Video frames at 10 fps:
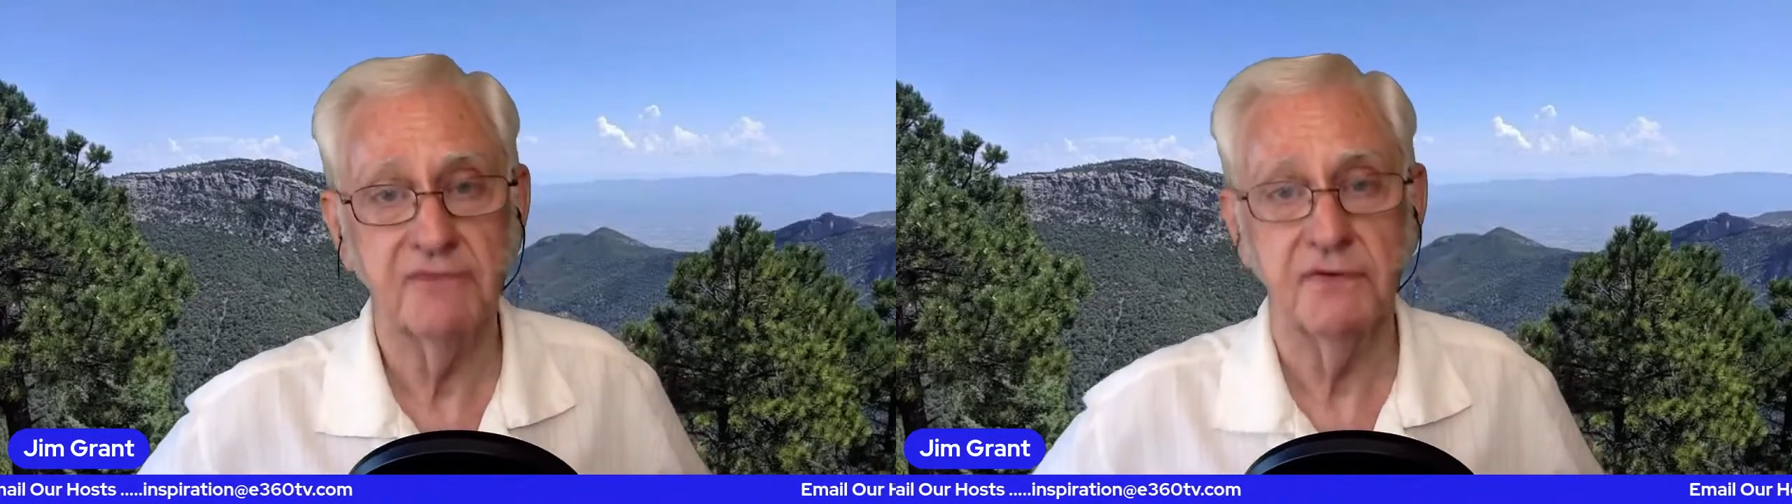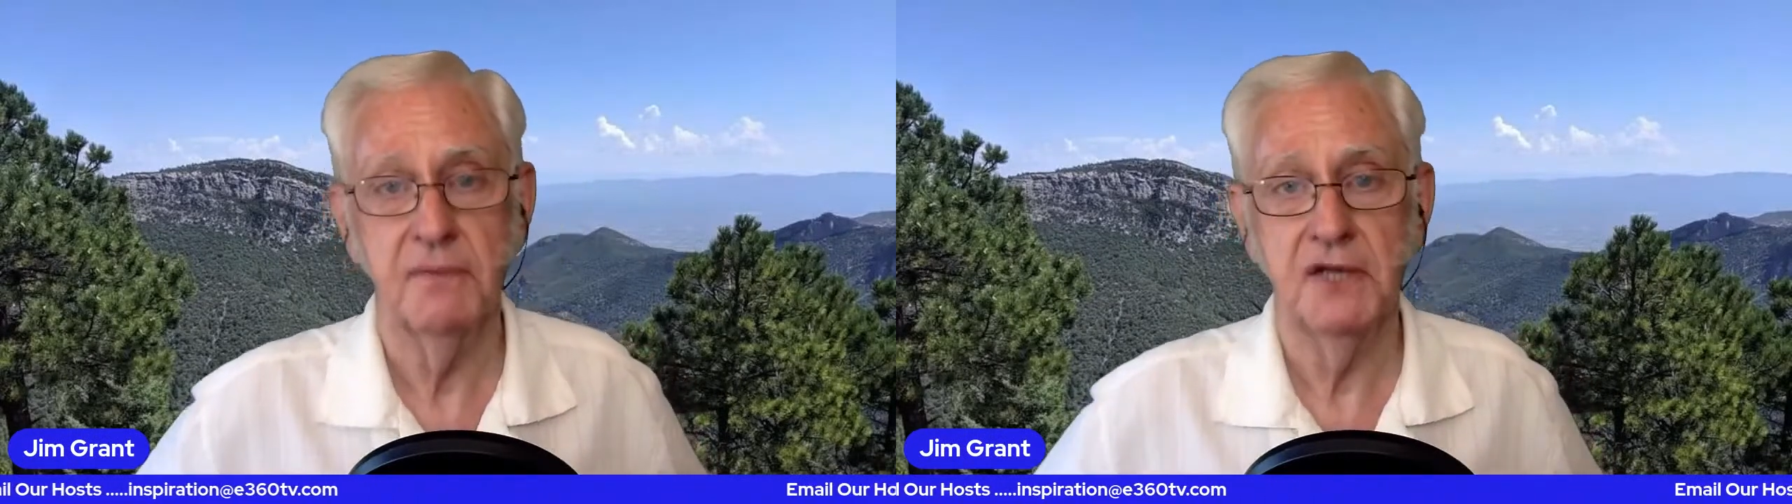
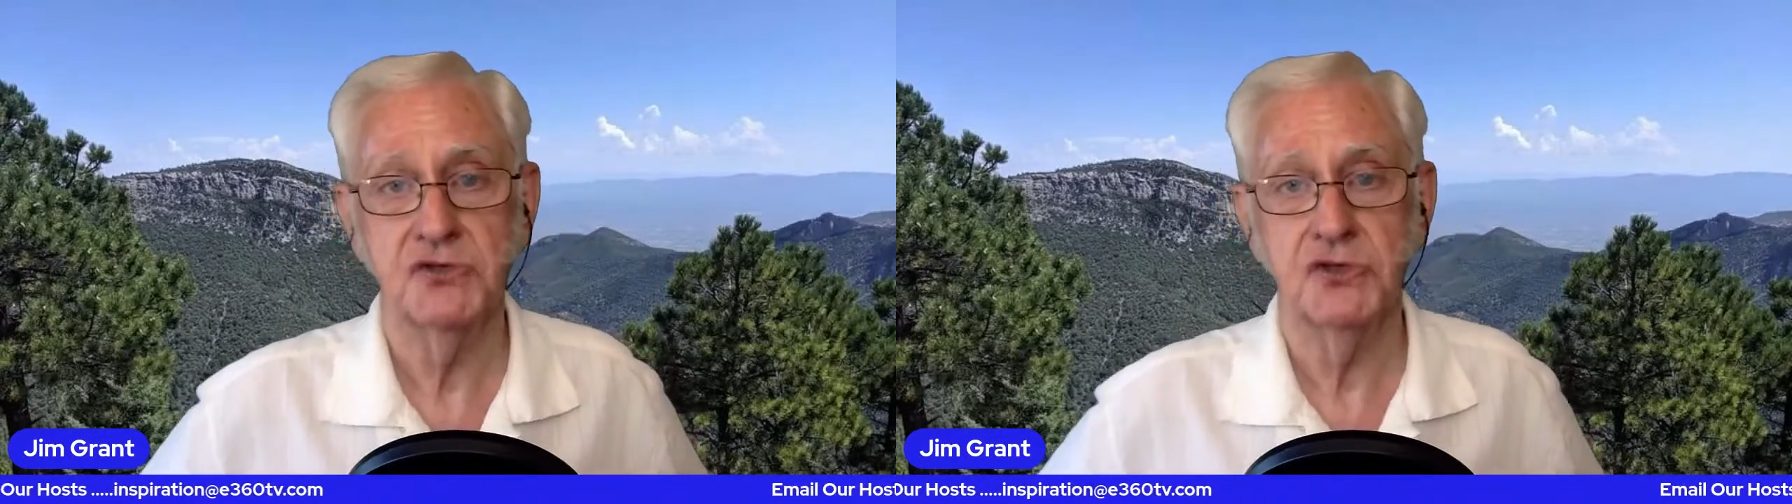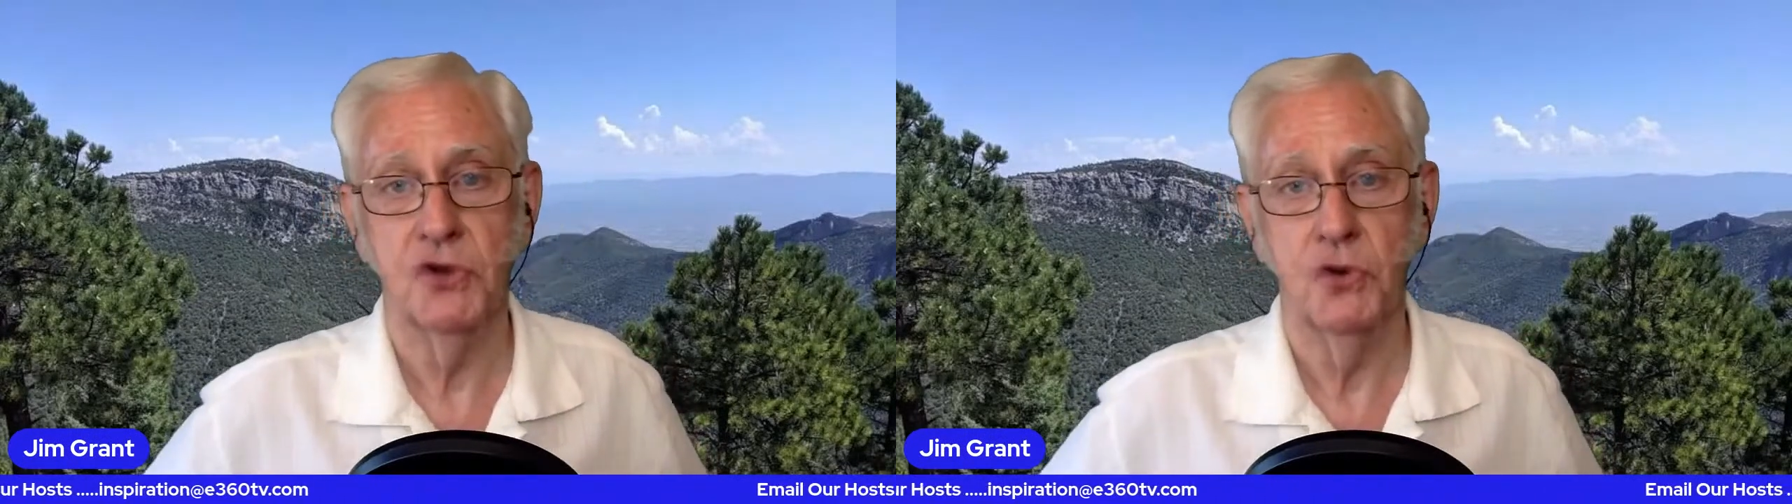
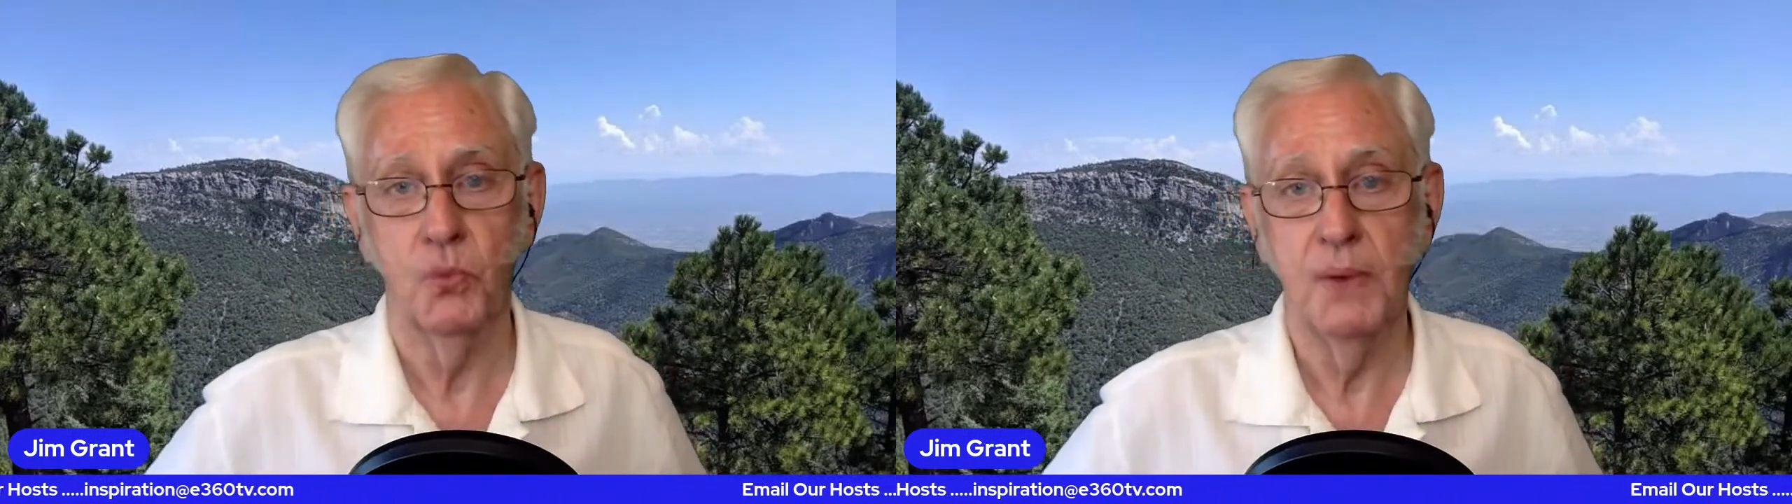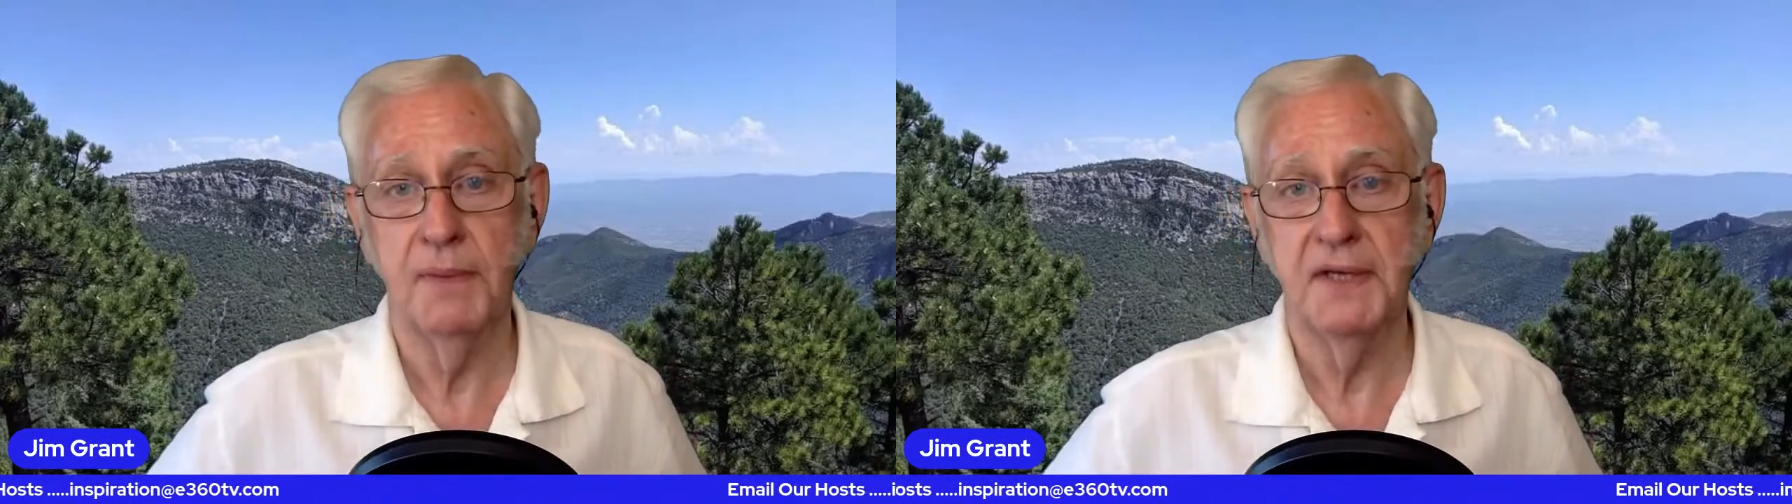information
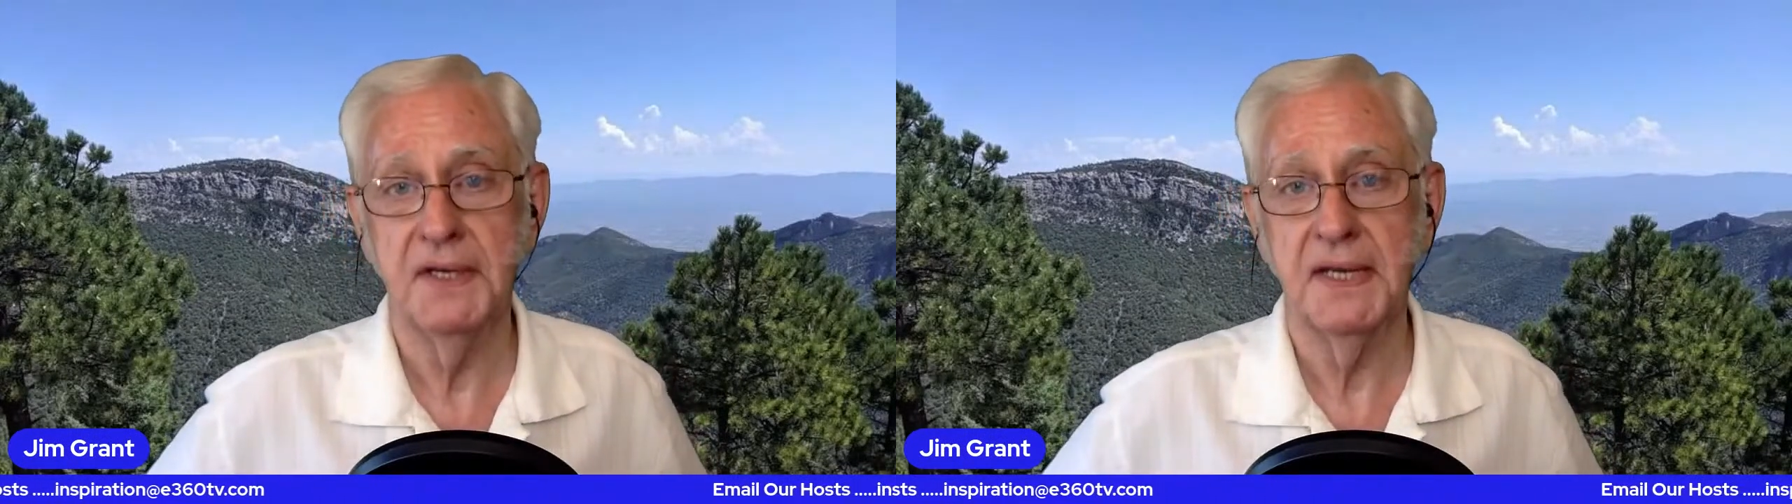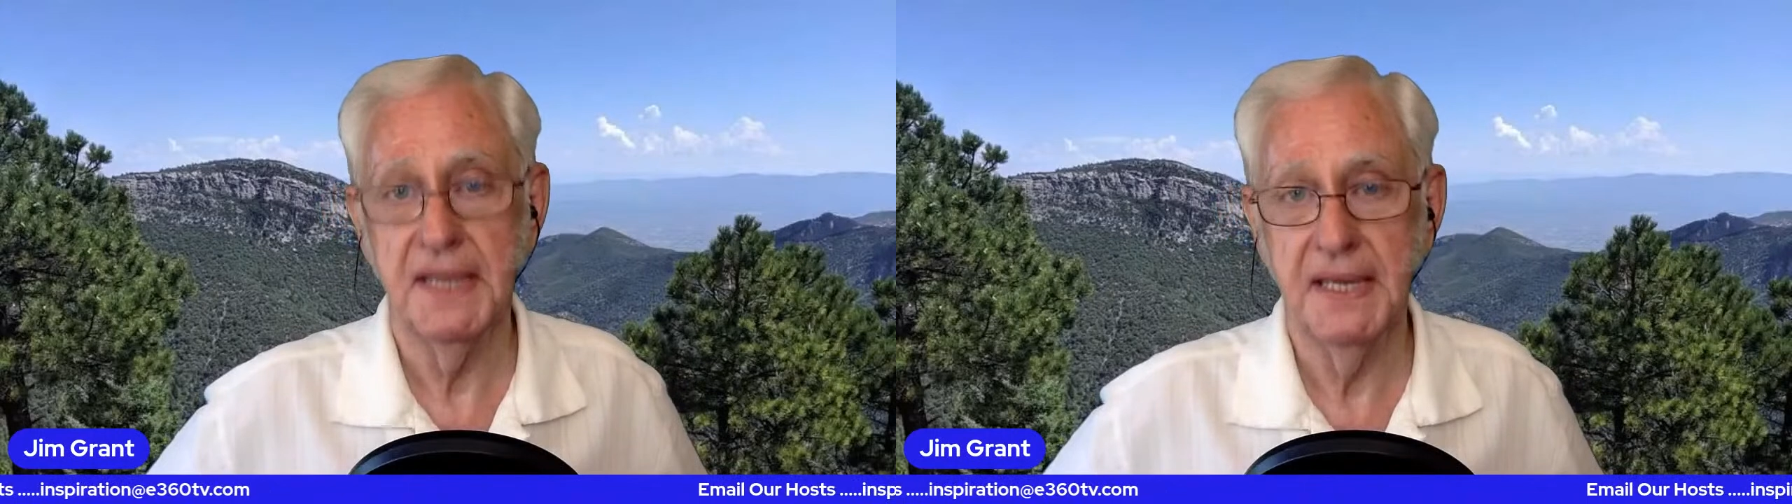on women